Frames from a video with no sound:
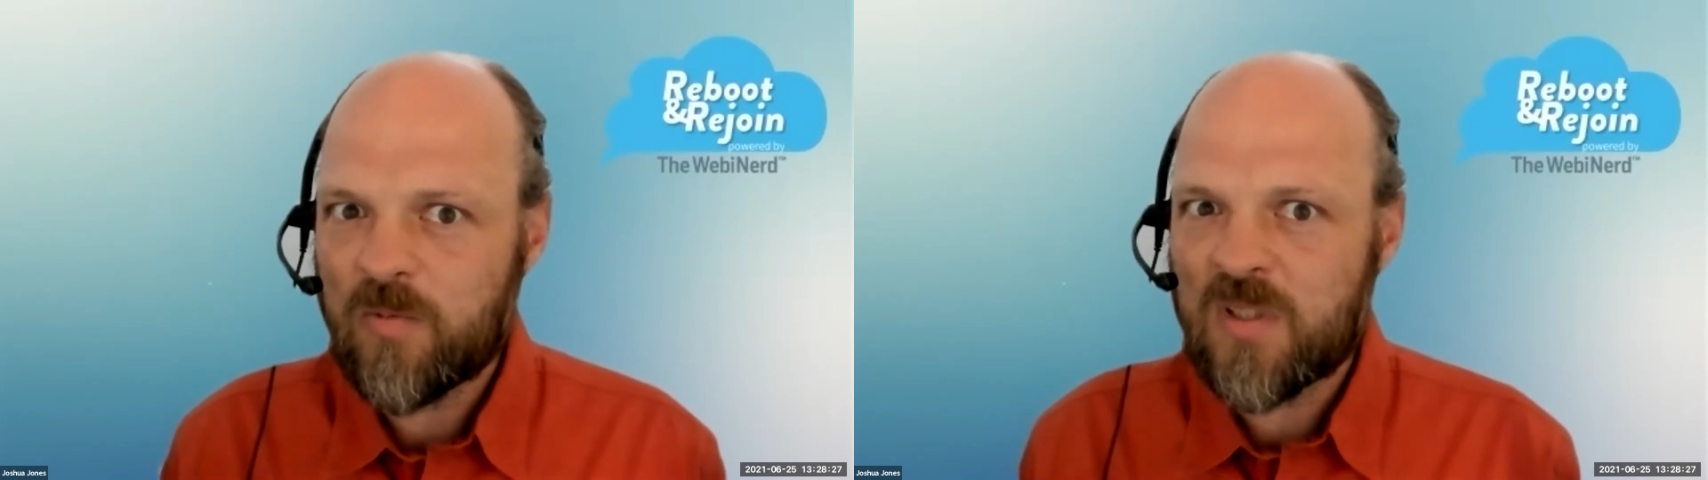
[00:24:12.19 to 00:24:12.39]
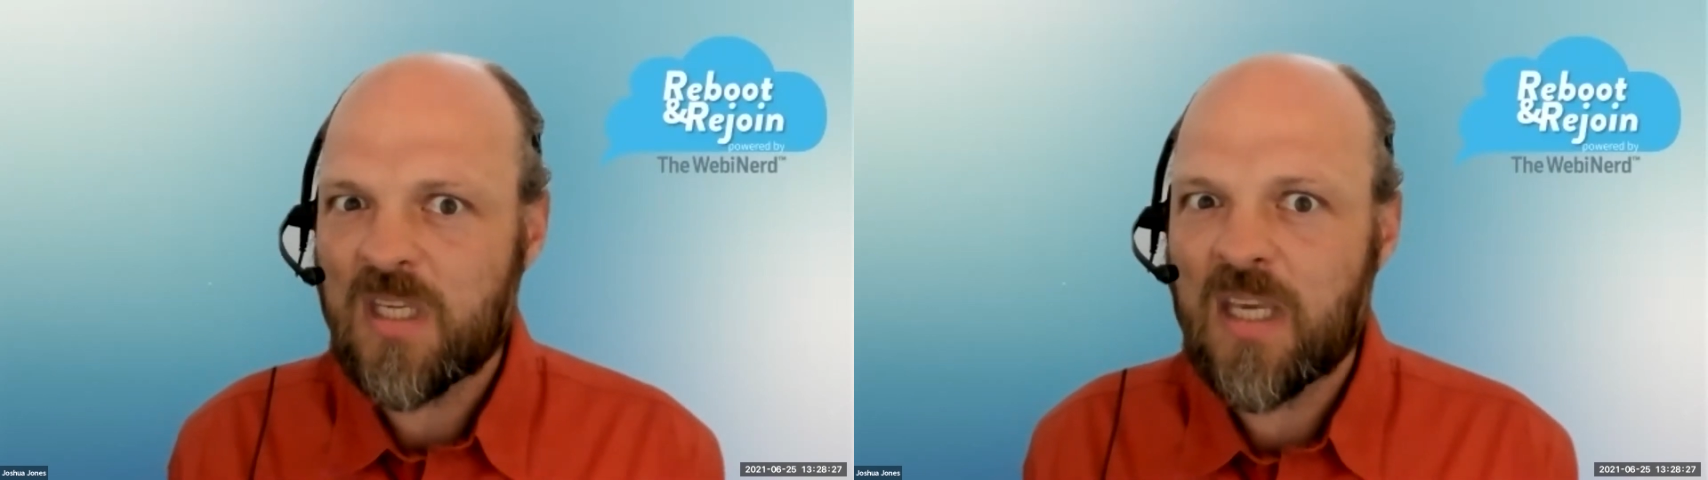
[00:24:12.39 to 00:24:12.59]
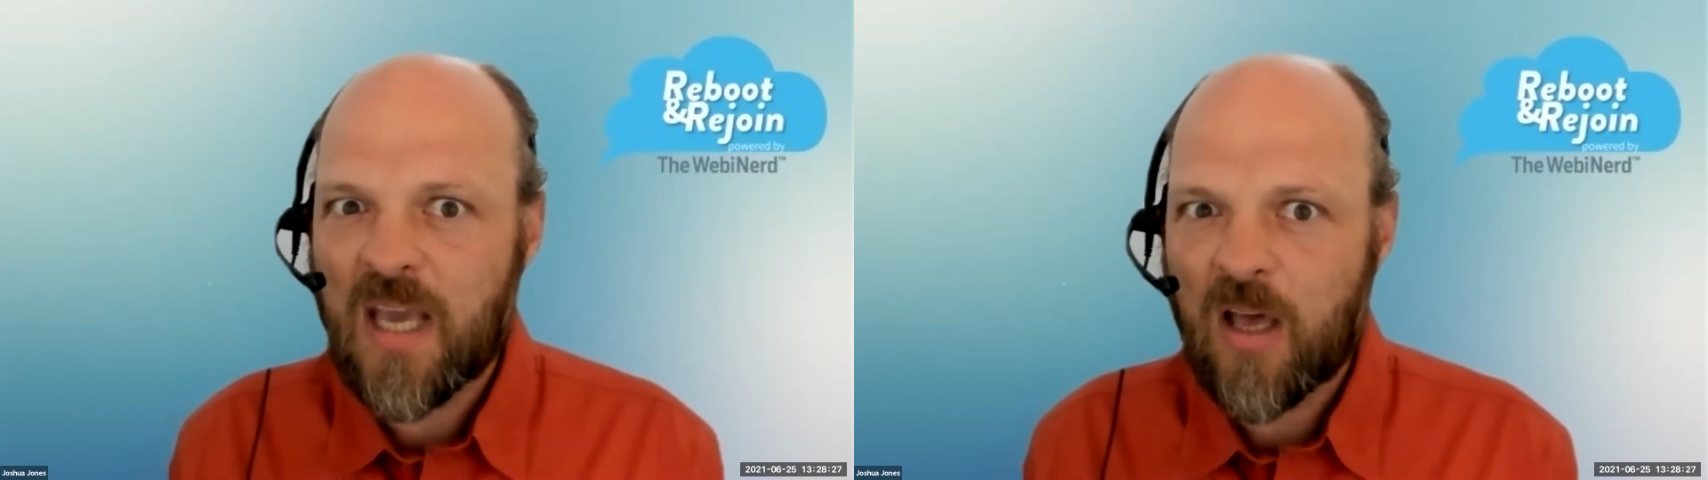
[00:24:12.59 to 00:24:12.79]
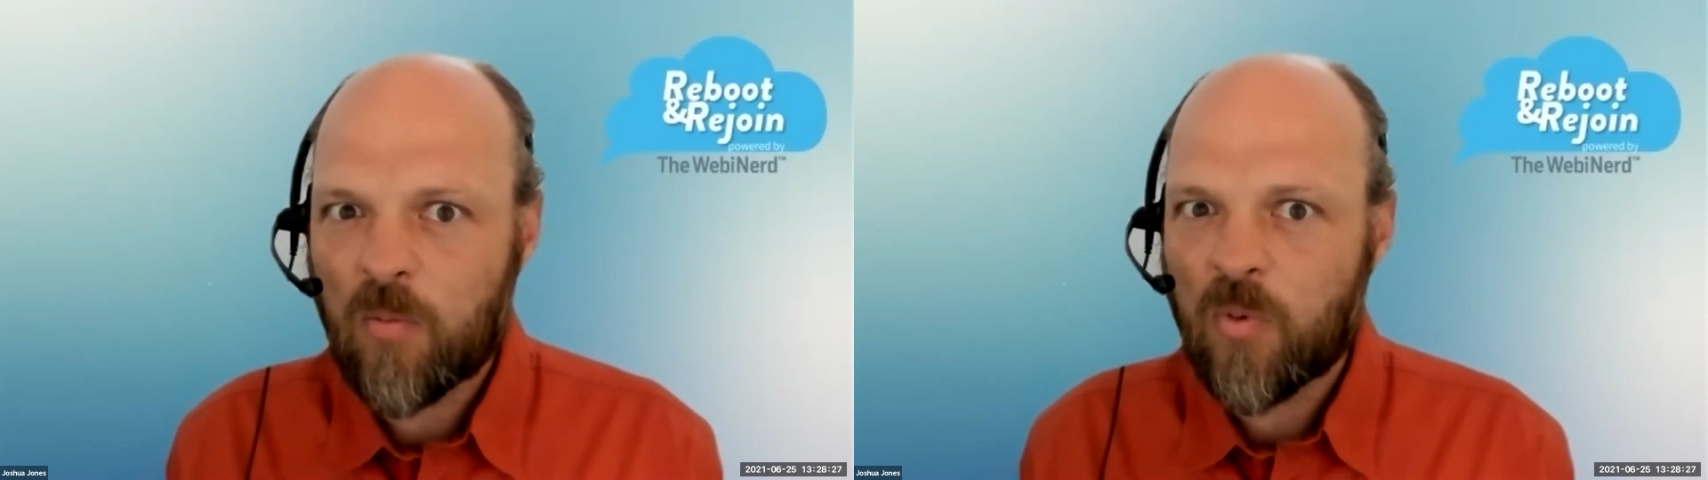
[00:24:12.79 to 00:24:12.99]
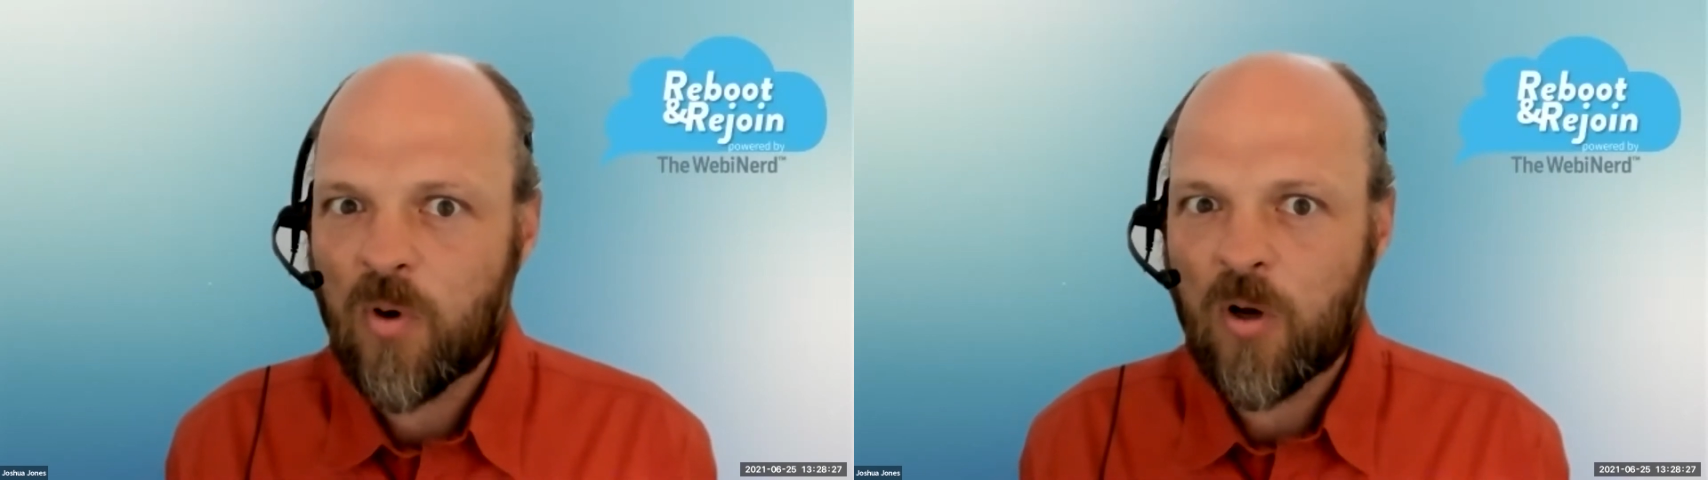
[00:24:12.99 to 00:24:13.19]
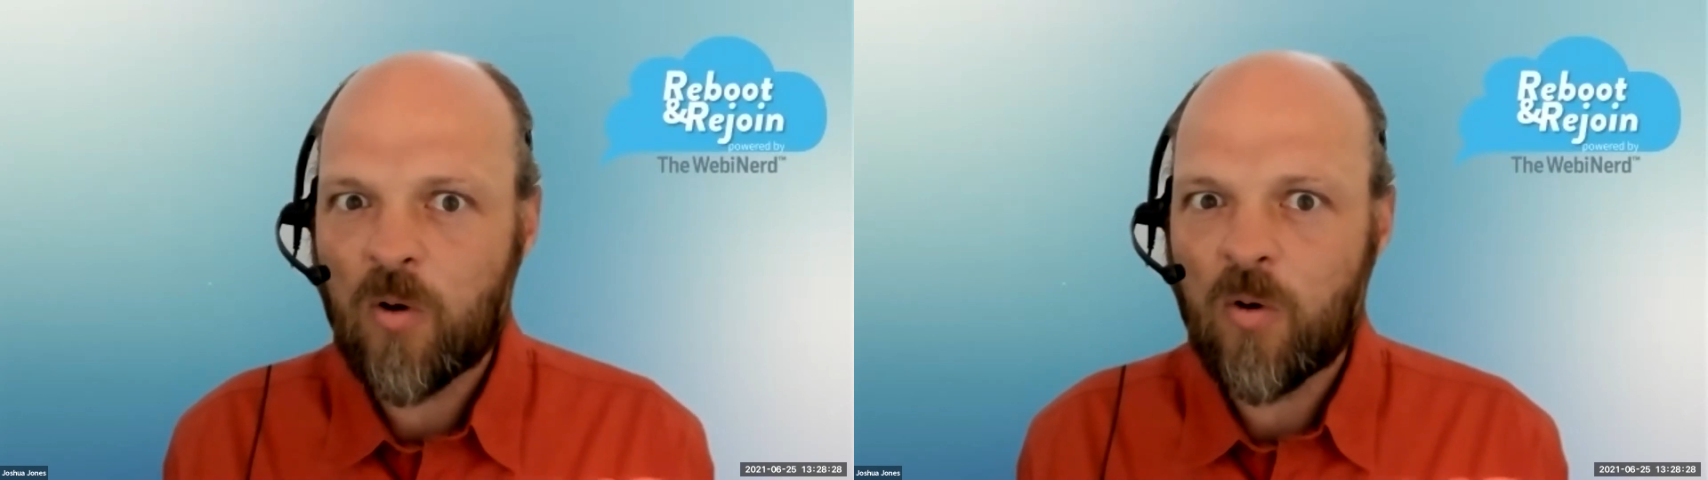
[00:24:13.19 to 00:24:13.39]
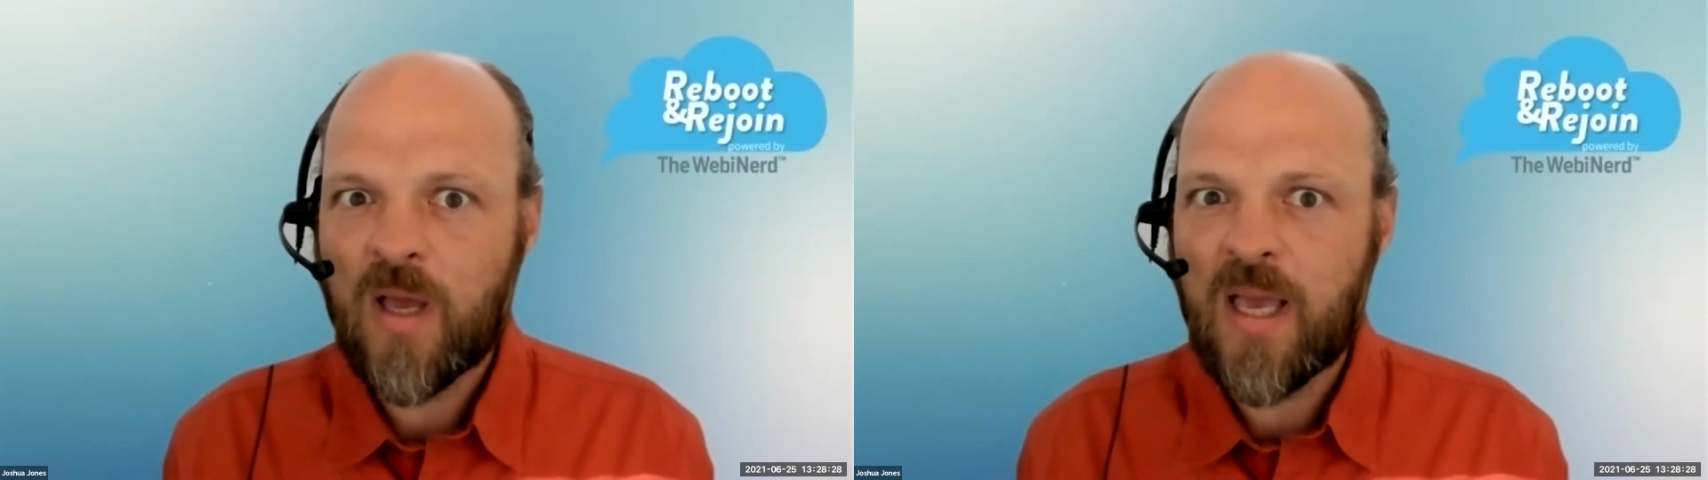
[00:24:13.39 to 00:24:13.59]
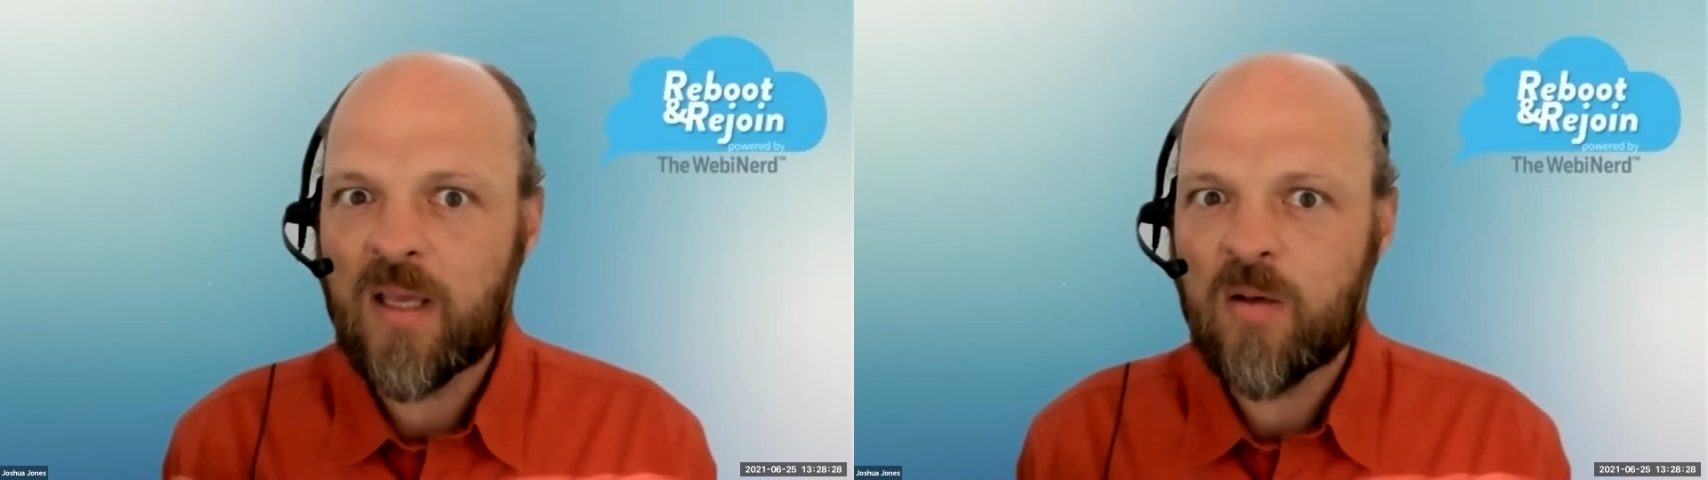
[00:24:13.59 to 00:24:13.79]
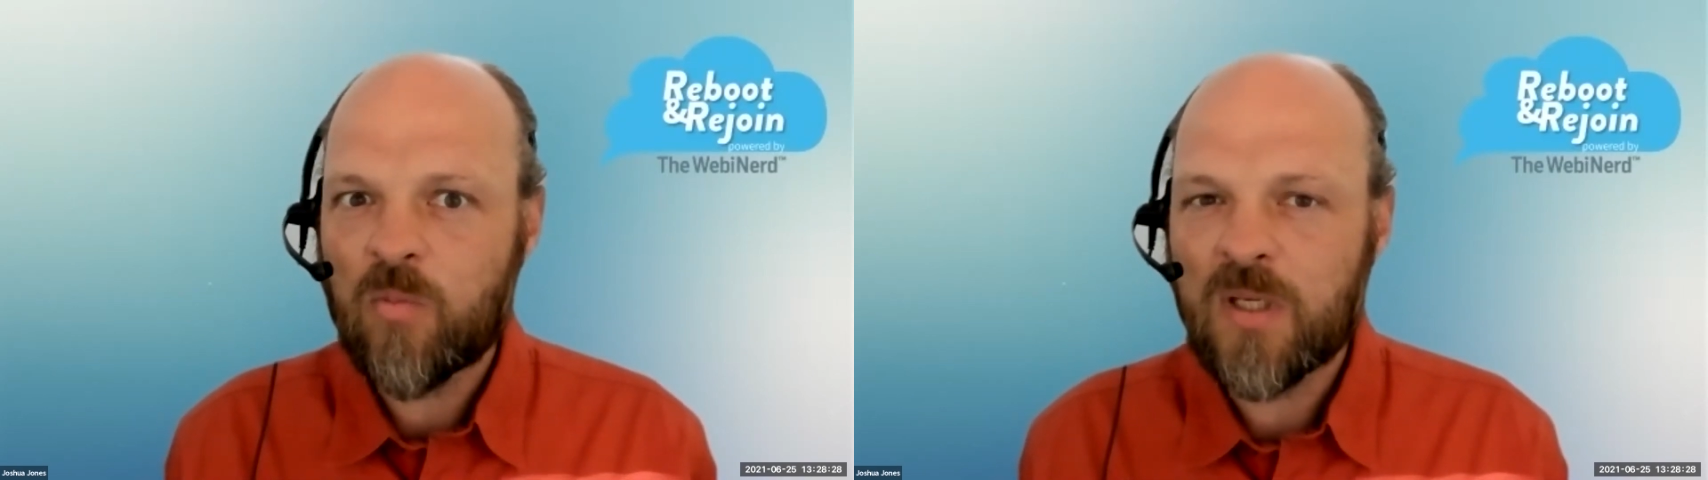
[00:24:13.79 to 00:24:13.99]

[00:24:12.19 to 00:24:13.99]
seek out a pro and